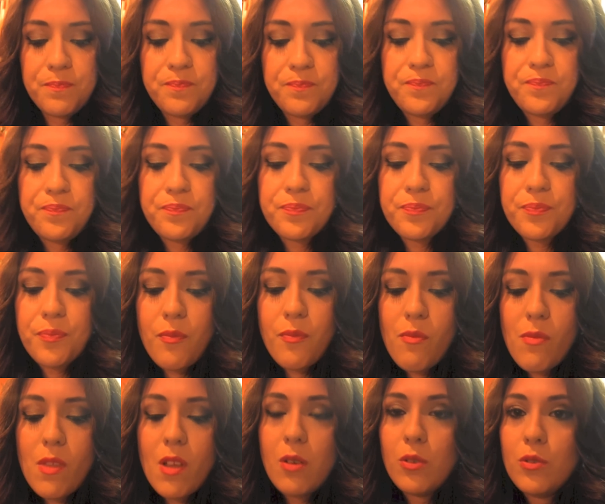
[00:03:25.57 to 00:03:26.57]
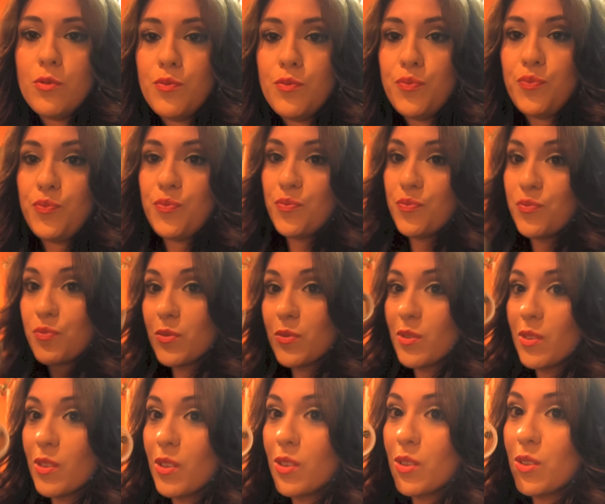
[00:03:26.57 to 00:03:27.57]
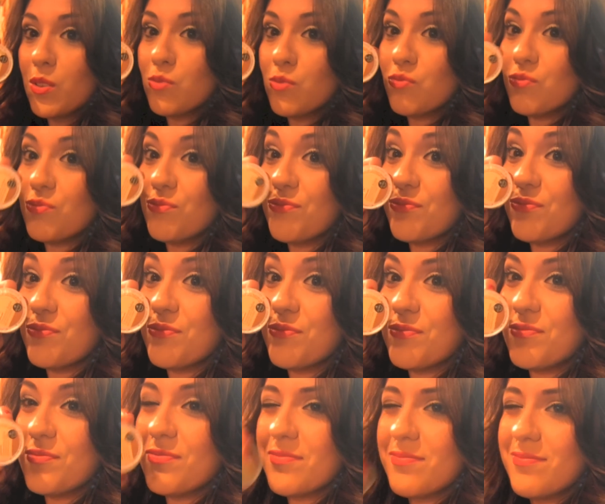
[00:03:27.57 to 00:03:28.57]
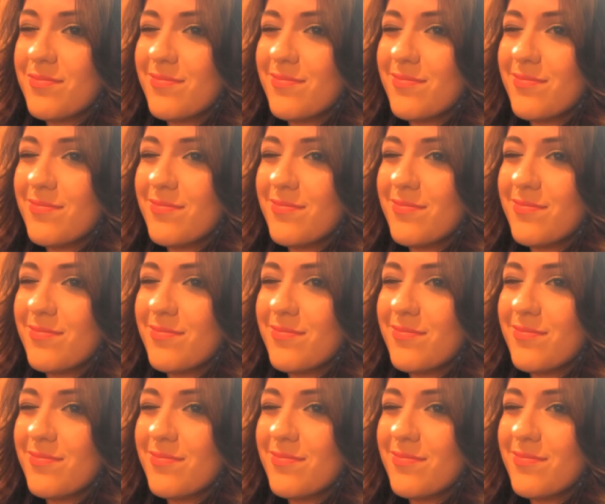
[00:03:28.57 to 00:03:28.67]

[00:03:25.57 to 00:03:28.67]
Alright you guys, now let's move on to our next K-Cup.